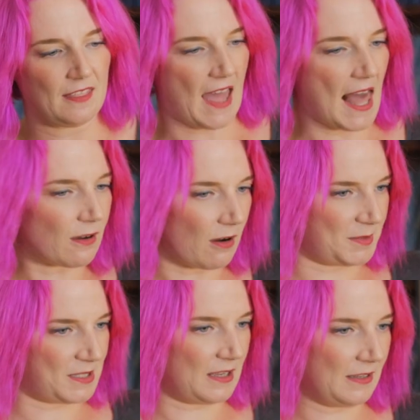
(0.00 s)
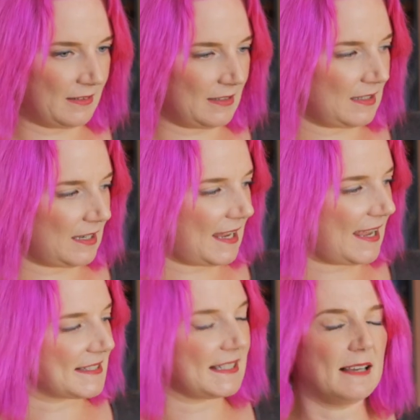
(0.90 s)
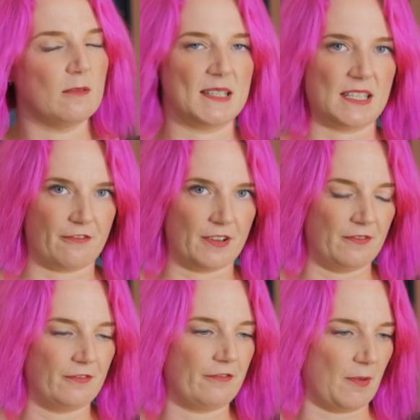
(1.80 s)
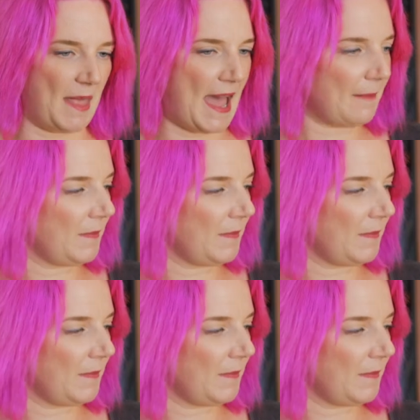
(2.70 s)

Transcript: The helicopter is a little bit different from that.